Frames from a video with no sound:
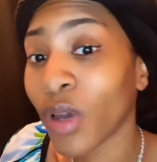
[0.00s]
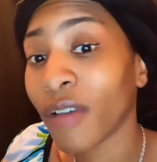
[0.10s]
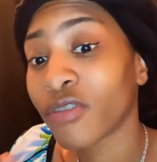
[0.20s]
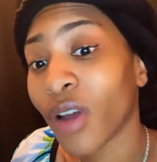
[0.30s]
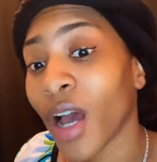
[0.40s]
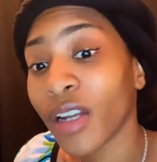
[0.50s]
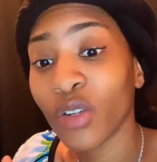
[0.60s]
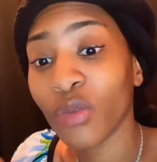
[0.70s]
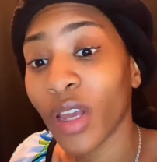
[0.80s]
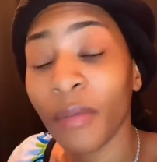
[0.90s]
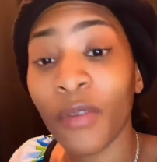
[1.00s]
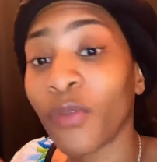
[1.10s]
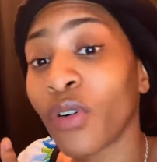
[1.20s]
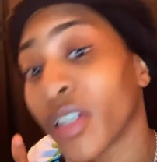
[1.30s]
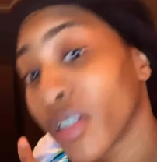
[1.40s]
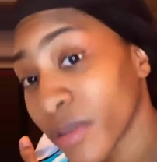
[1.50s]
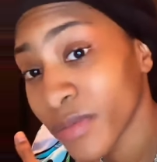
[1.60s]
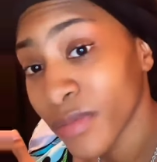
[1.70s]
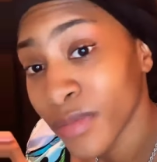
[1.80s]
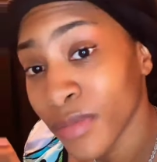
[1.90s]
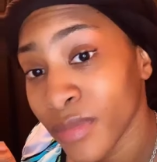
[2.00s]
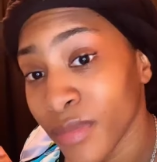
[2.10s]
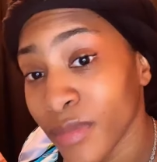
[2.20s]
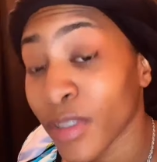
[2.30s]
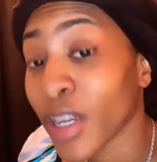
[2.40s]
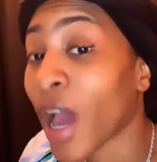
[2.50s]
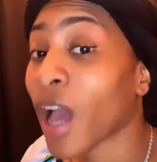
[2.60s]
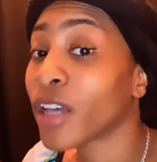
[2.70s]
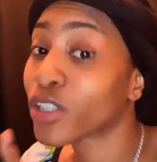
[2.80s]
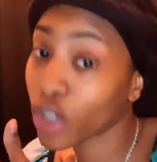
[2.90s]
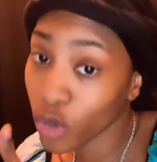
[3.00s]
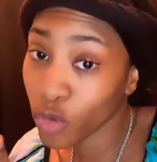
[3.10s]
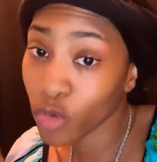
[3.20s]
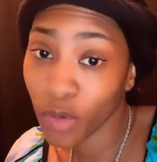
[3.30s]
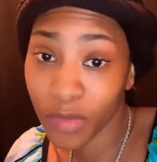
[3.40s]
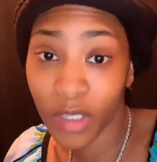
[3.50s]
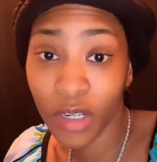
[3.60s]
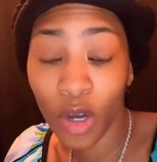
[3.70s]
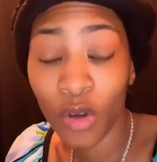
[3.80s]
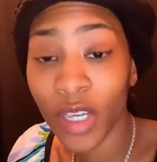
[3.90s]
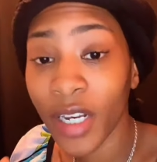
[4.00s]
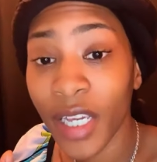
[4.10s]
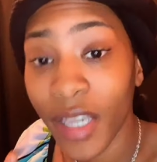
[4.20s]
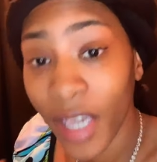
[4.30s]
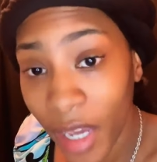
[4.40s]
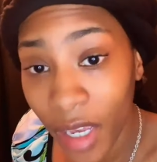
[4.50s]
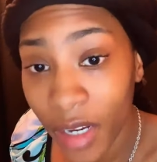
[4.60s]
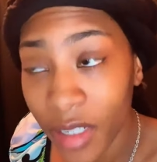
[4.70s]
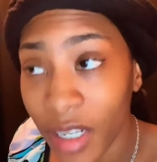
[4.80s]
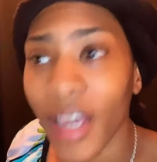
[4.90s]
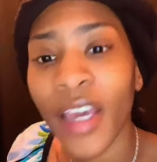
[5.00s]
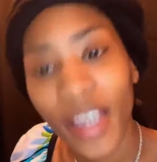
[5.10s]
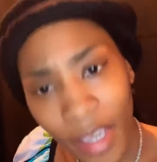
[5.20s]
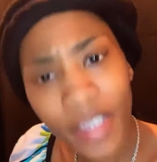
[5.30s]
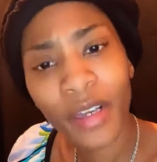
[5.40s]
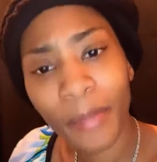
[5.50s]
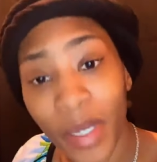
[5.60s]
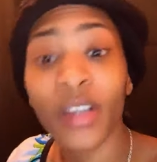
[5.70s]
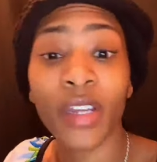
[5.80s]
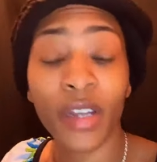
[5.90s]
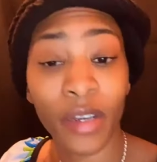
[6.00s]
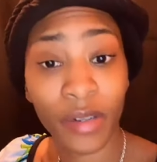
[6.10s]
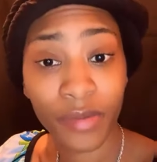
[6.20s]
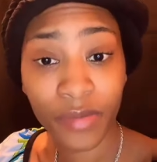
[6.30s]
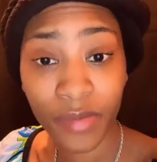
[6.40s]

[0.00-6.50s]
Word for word: who have tried to do that before him, your Ice Cube, you know, your Nick Cannons, he is a billionaire.